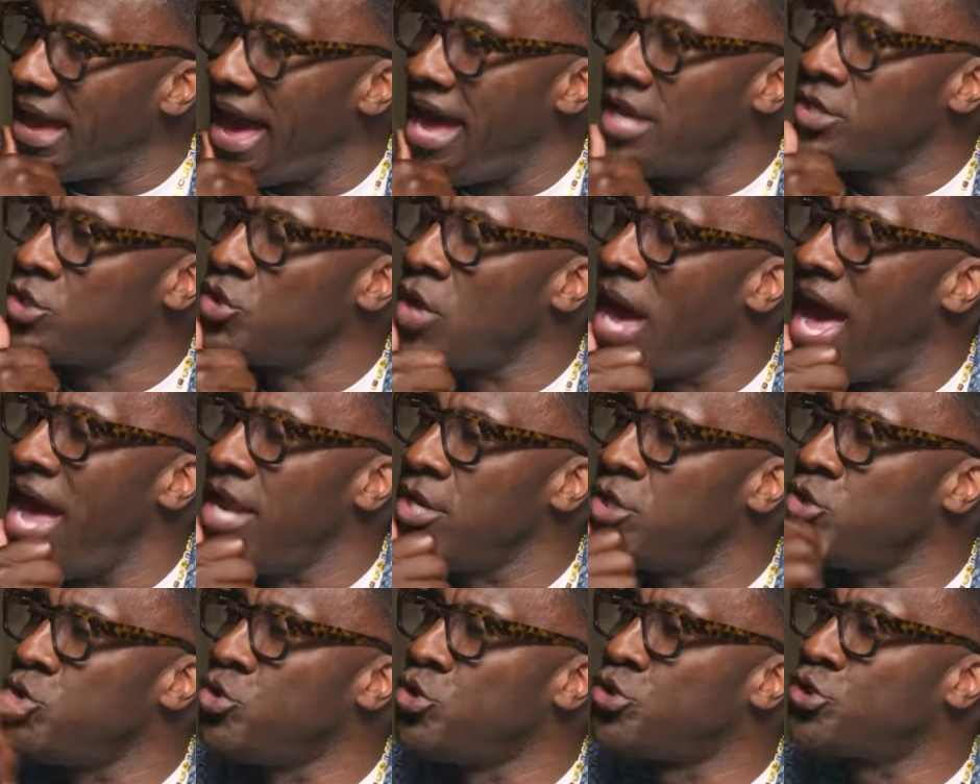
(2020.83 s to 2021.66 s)
How do you,
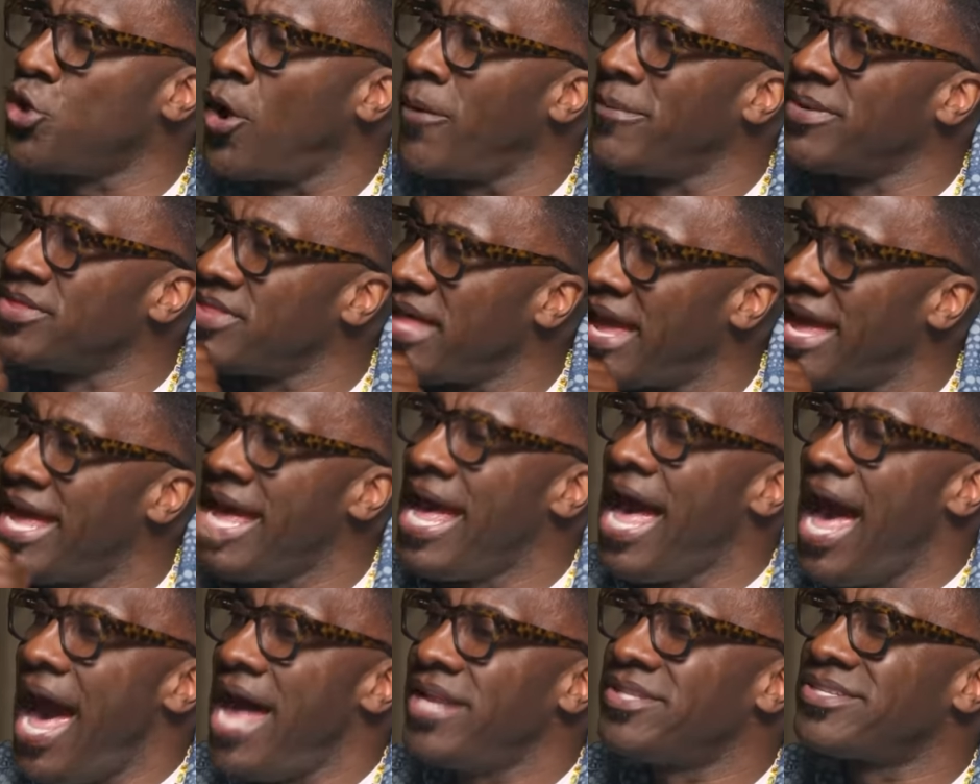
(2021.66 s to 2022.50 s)
how do you determine that?
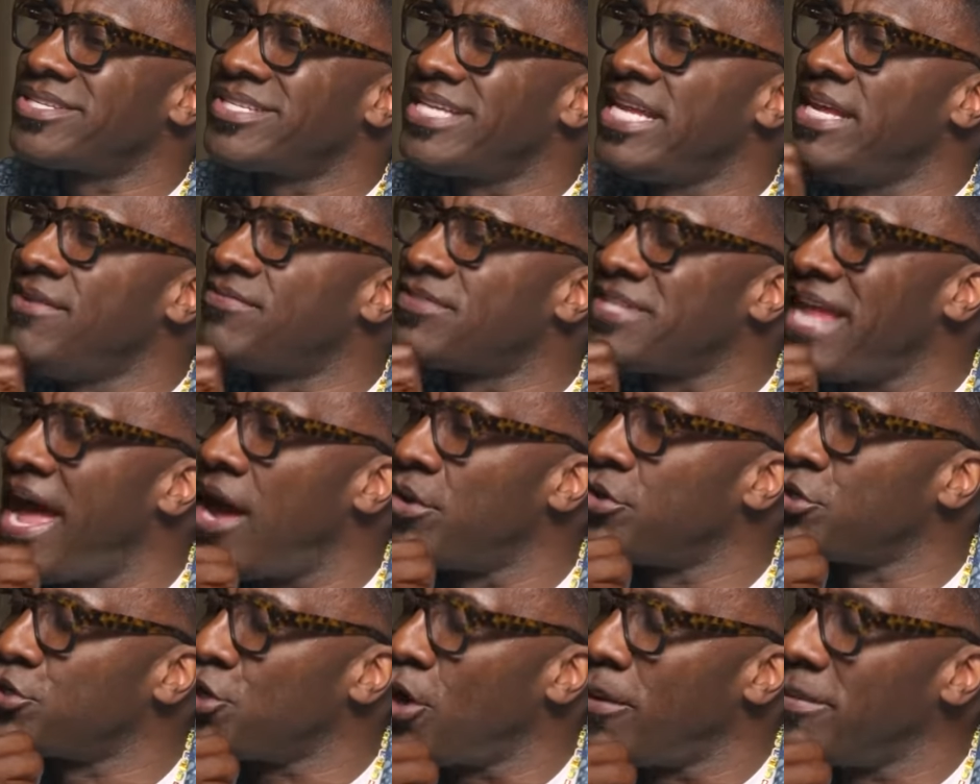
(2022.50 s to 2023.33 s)
How does Steve
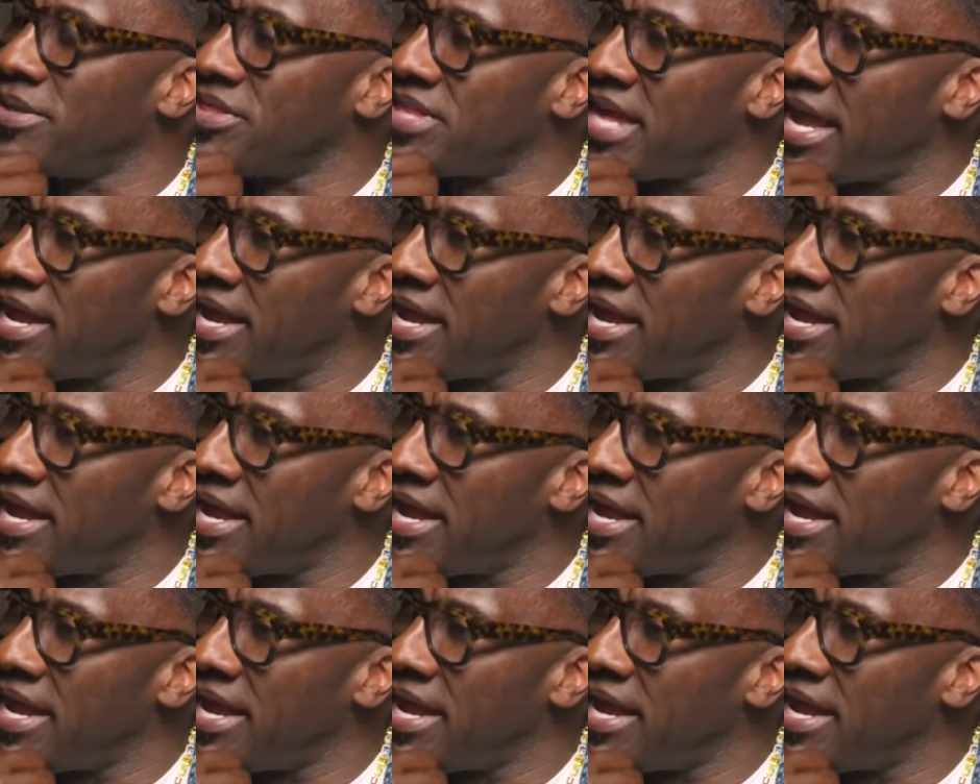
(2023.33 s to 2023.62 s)
Stoute determine